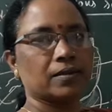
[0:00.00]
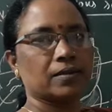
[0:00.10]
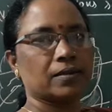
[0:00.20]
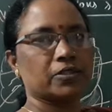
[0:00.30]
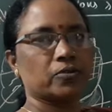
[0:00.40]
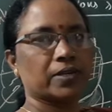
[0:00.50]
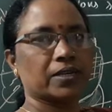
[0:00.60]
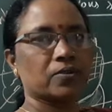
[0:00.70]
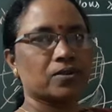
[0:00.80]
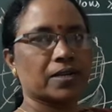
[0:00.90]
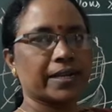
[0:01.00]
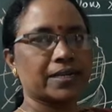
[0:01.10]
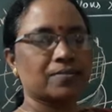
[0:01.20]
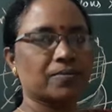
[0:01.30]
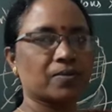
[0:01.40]
You cannot
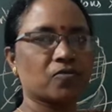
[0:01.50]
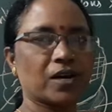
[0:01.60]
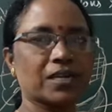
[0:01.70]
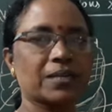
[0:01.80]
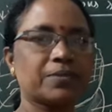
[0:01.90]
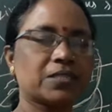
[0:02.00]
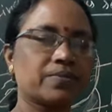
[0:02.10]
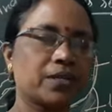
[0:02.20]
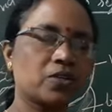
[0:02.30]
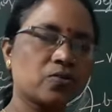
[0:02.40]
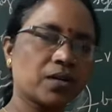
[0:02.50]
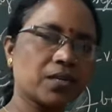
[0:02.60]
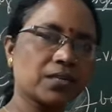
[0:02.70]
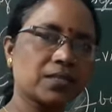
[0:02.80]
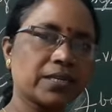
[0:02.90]
write from one hemisphere to
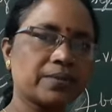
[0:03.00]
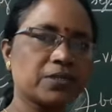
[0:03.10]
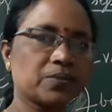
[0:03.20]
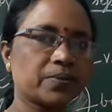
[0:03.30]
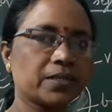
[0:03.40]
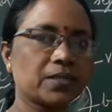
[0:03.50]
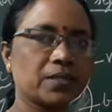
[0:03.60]
another hemisphere.